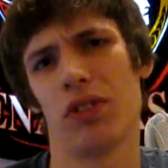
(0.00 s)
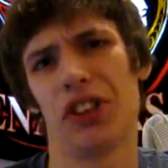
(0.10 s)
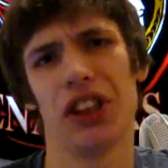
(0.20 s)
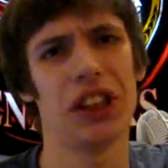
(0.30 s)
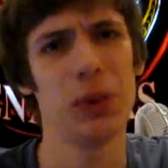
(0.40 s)

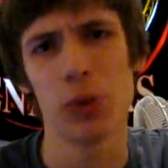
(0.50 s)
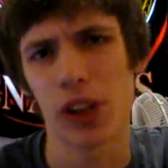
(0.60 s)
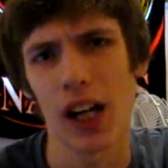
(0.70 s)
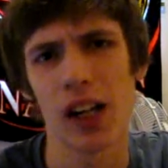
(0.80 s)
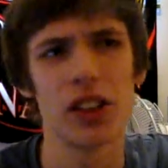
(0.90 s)

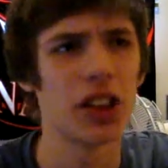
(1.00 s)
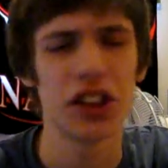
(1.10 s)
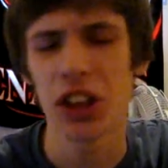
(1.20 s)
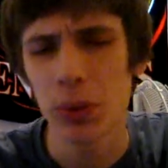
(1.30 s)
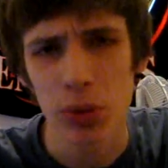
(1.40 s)

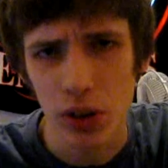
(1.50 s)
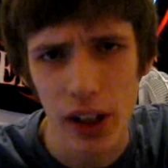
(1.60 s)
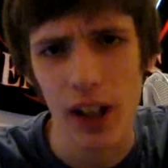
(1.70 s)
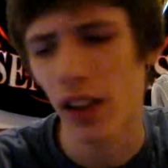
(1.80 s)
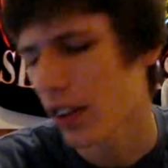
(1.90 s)

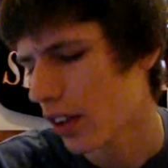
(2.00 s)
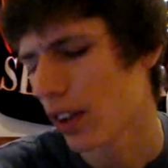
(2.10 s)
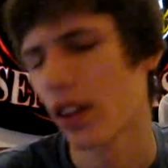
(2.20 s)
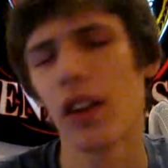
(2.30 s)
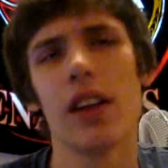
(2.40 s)
Shichibukai?
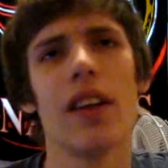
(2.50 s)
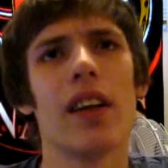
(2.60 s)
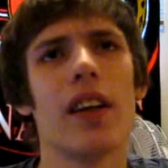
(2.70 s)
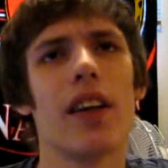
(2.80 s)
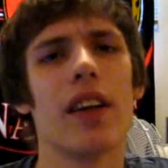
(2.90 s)

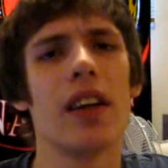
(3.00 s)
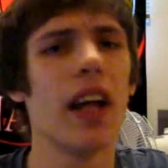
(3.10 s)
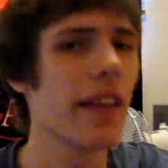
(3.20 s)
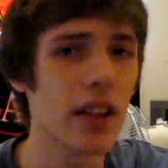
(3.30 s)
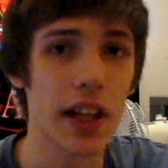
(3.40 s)

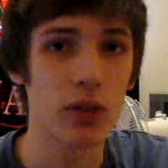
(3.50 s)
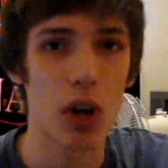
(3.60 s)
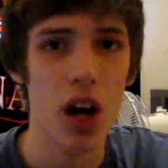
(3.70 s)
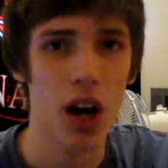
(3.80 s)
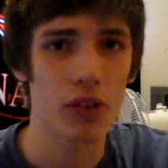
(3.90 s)
And the legs
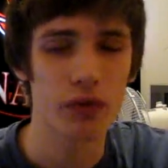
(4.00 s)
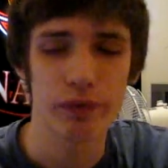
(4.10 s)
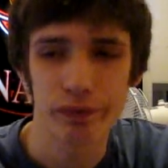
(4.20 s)
run off.